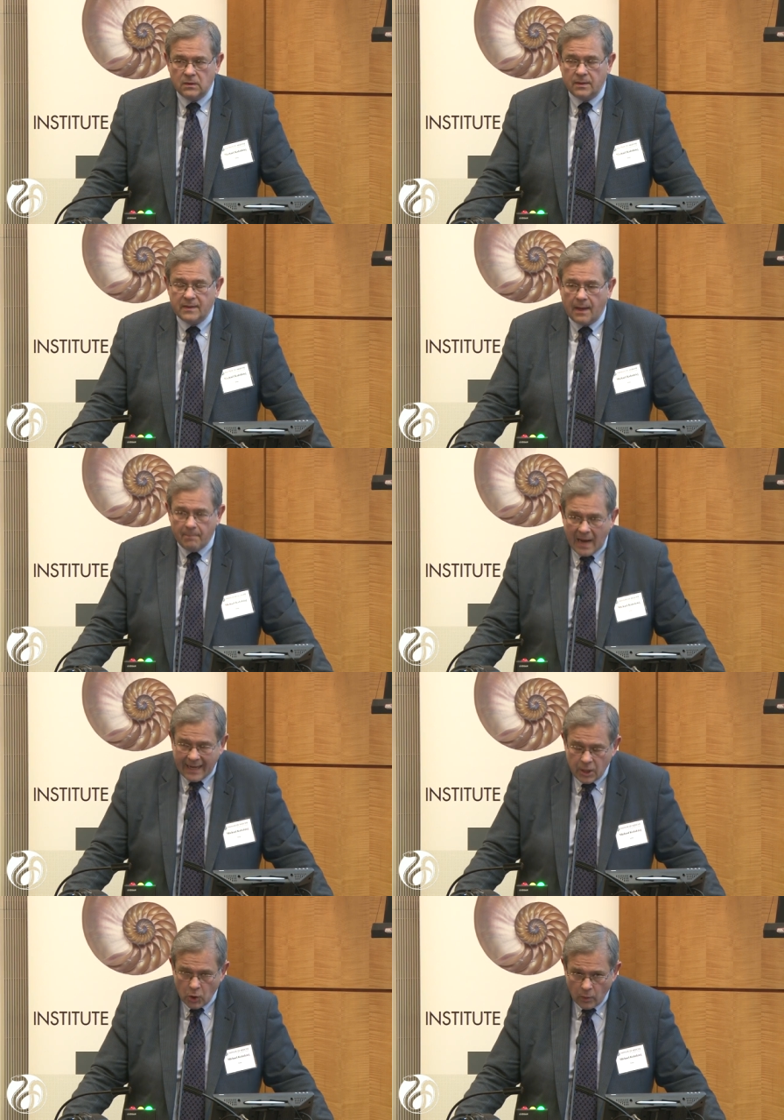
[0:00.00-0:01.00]
the
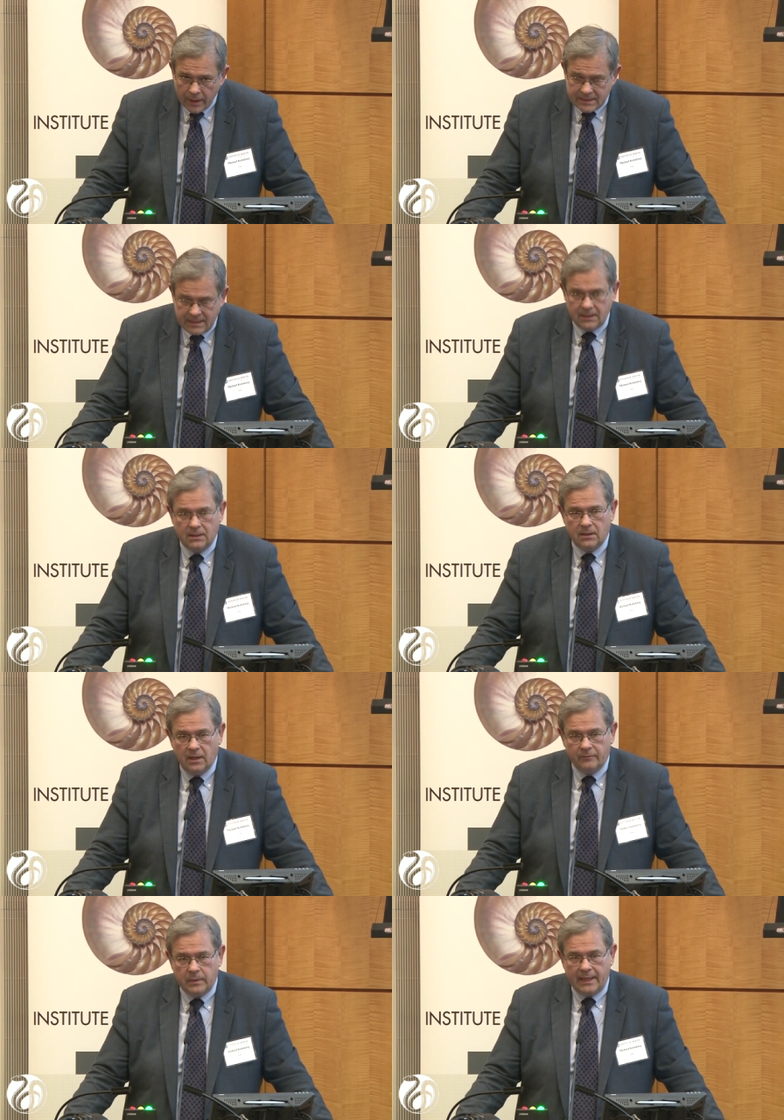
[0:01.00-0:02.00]
minority
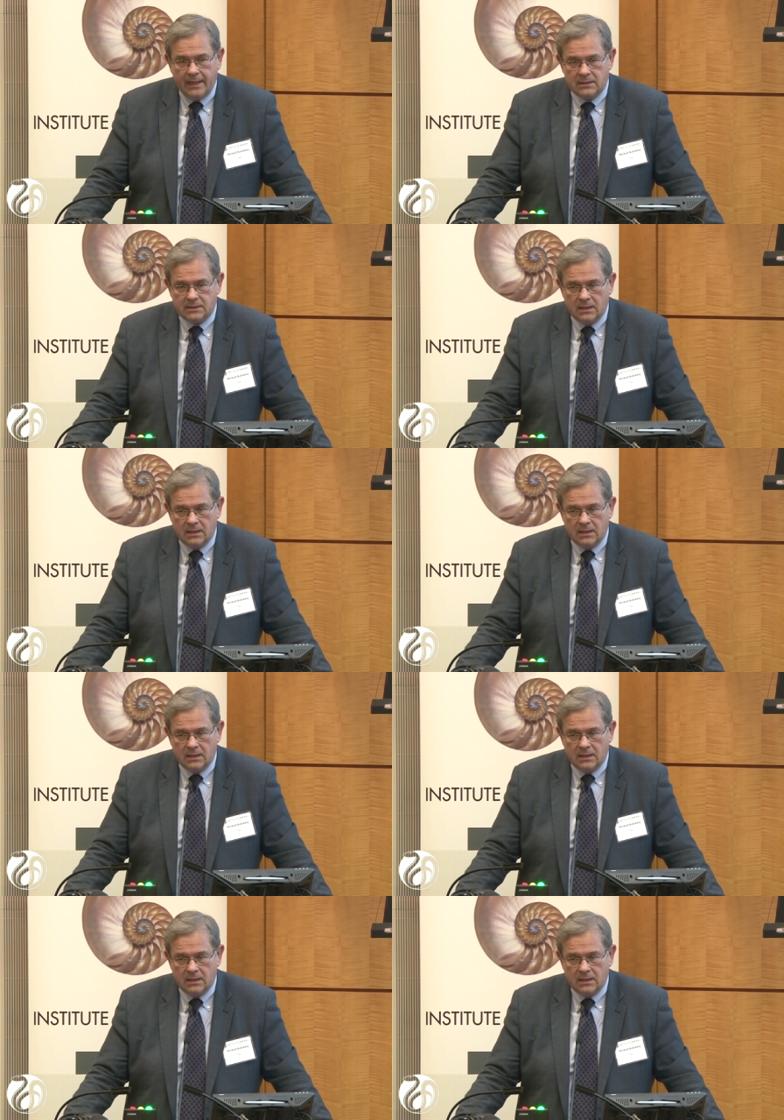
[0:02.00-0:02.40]
of plans,